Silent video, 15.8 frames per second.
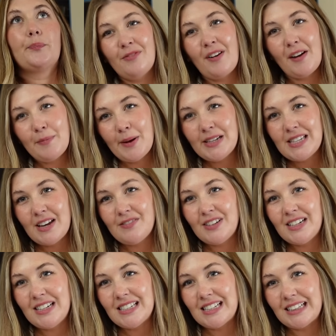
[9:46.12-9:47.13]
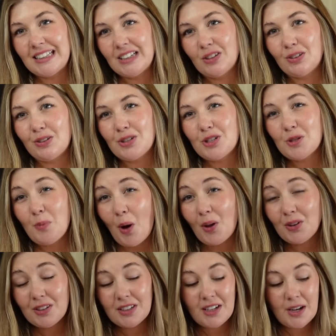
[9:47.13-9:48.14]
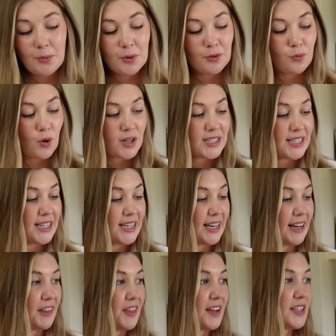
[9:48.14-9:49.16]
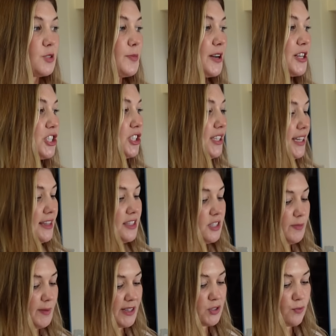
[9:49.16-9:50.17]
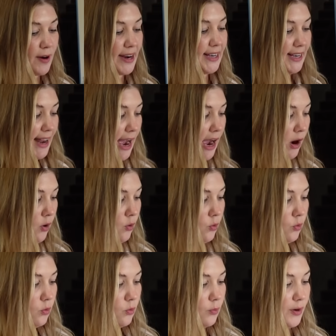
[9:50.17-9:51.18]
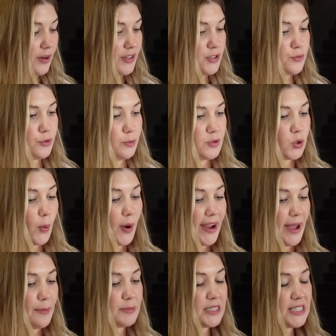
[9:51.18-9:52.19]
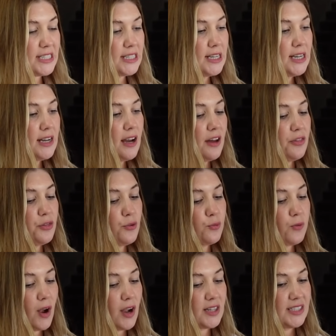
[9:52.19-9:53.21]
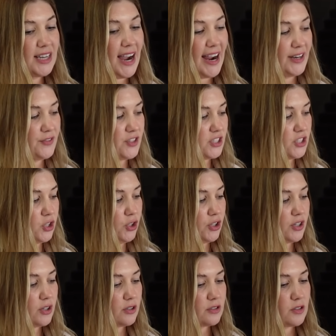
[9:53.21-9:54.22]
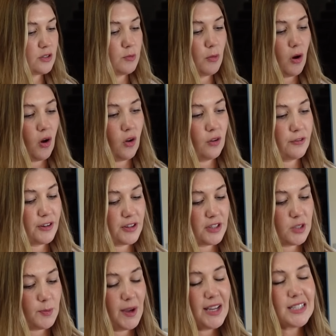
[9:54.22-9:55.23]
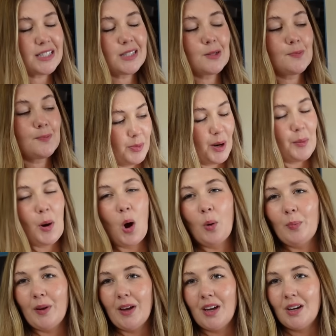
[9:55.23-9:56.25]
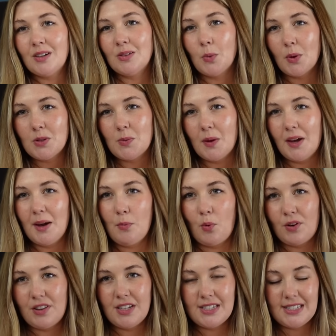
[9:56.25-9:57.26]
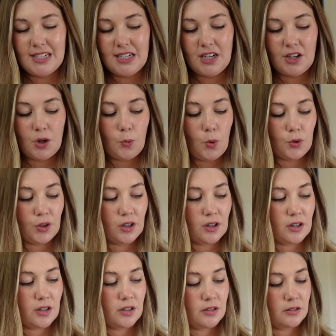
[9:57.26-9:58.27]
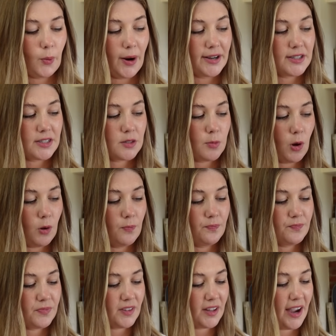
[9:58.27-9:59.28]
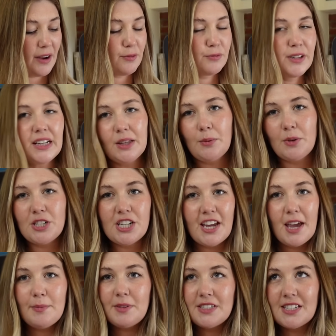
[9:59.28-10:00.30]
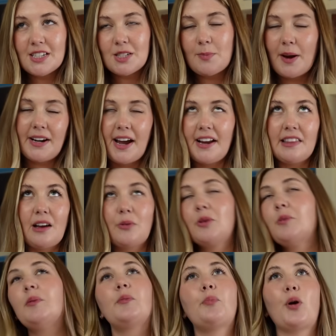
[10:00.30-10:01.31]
5x7 is a little smaller than I would have wanted, and I think especially in the space right now where this room is quite empty, the rug kind of does look small for the space, but I'm hoping once we get more things in here, it won't look quite as small. I really wish it came in 6x9. That would have been